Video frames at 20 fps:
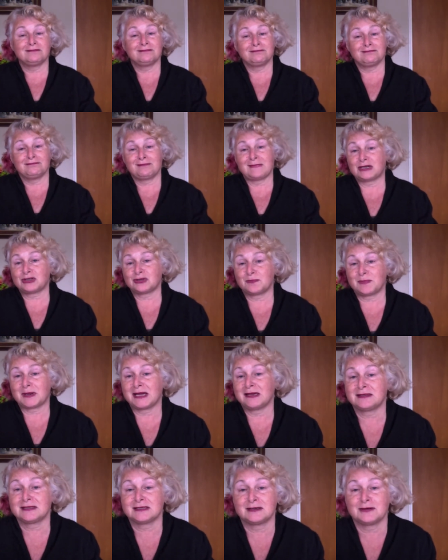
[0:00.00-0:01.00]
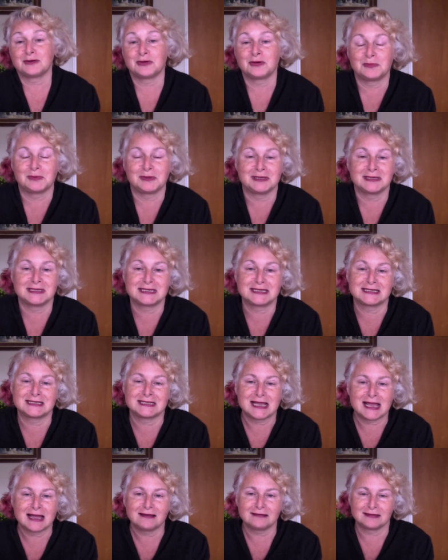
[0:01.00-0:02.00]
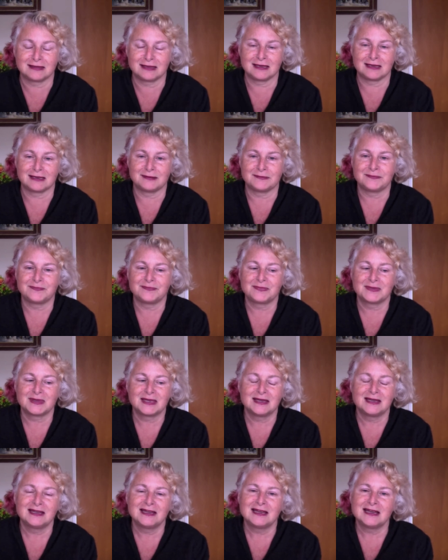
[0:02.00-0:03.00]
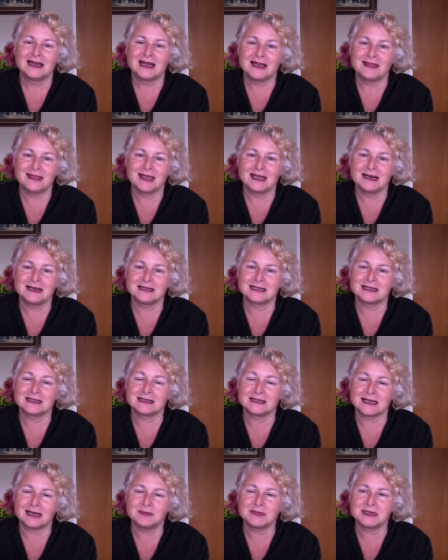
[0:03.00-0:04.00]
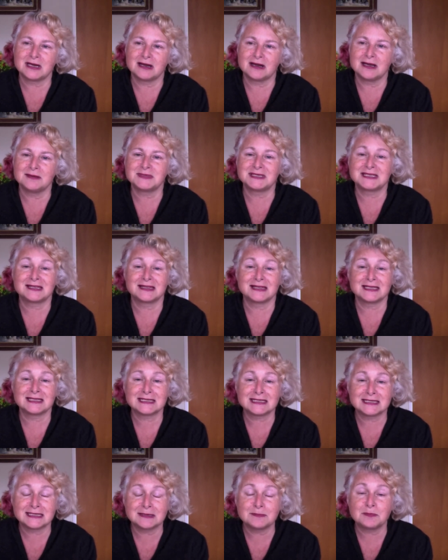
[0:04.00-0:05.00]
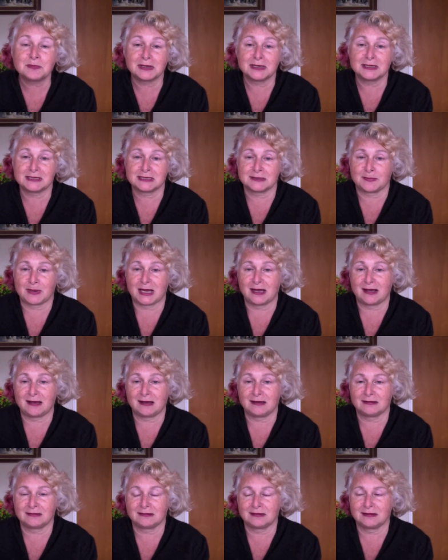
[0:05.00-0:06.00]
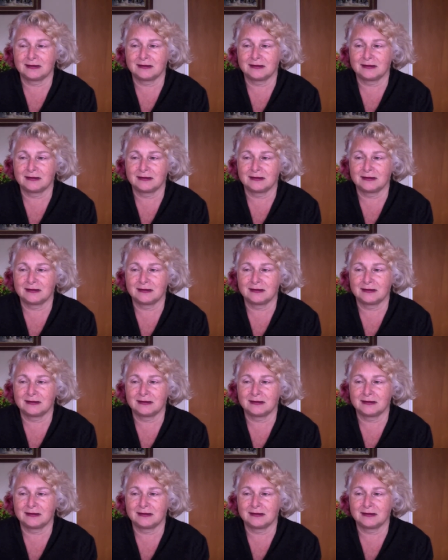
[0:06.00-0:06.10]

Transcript: naturopaths and herbalists out there. And that is sometimes the simplest path